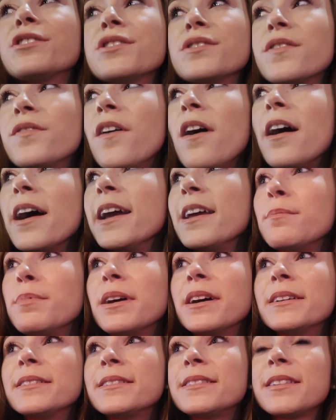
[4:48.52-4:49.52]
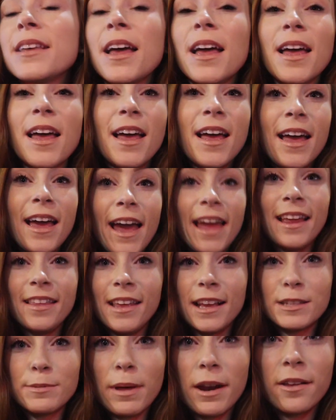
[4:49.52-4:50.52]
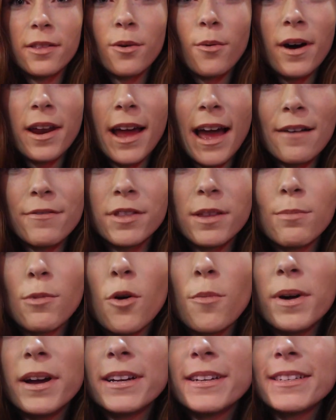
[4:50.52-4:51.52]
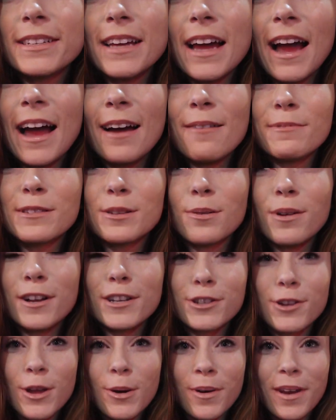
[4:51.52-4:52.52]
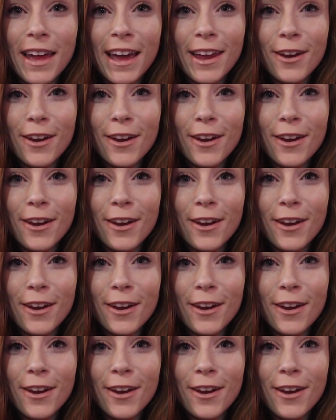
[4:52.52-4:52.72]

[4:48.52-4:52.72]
which is fine because anything's better than what I have at the moment. So I'll show you when I